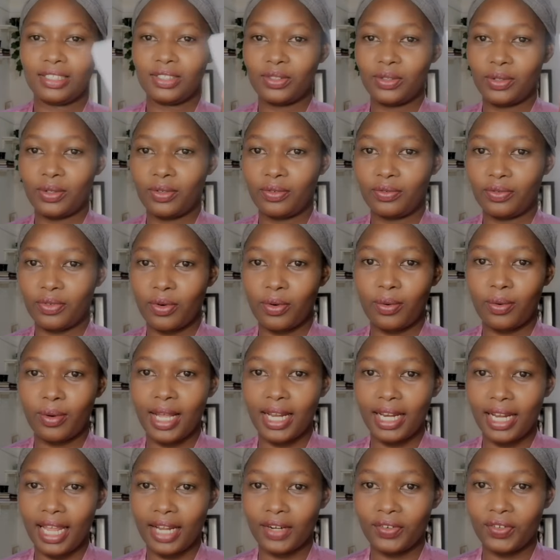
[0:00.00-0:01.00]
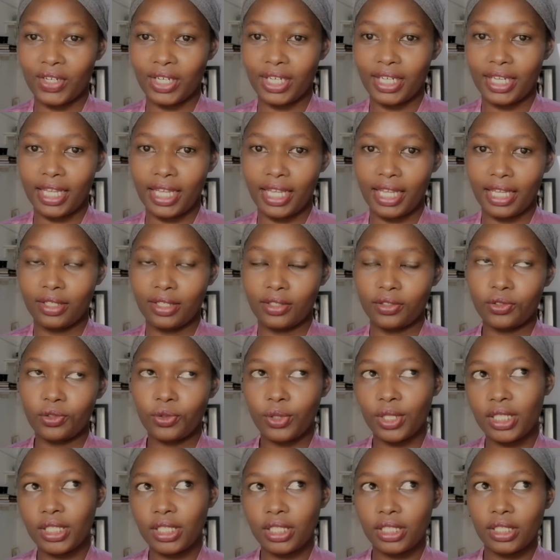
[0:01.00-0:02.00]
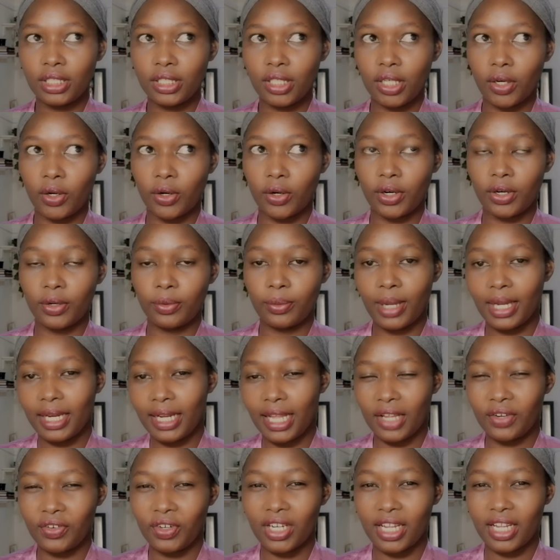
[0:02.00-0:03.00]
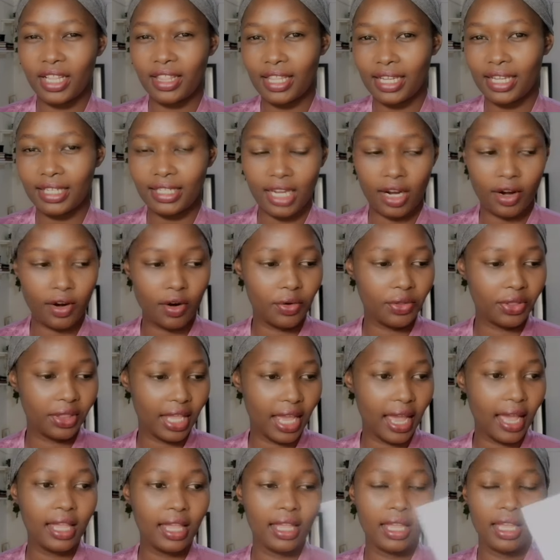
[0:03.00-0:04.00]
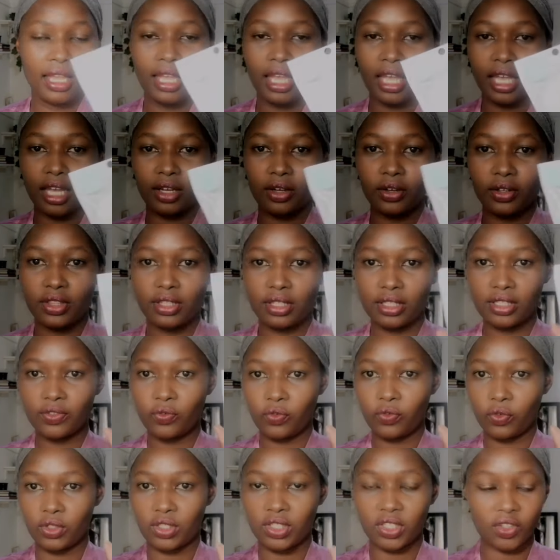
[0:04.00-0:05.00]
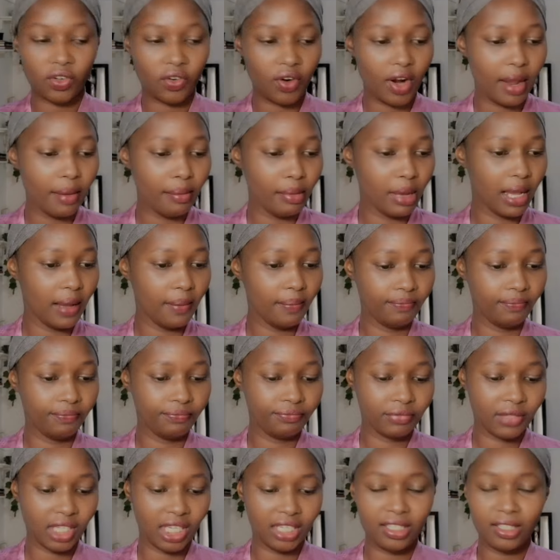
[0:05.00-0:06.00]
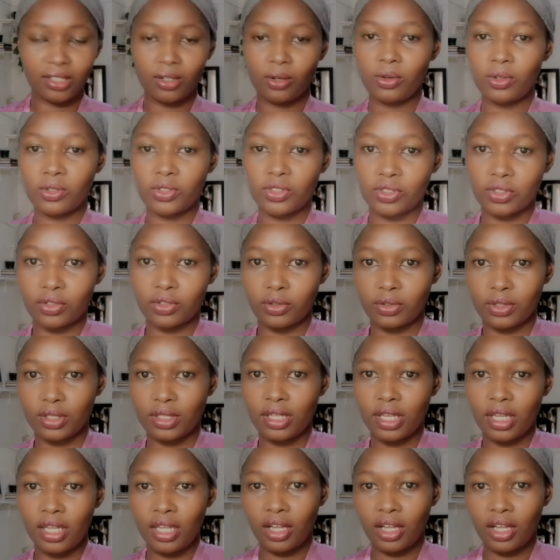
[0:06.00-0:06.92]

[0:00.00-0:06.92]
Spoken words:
So for 120 or 130 around there, I got this foot scrubber, and it looks cute.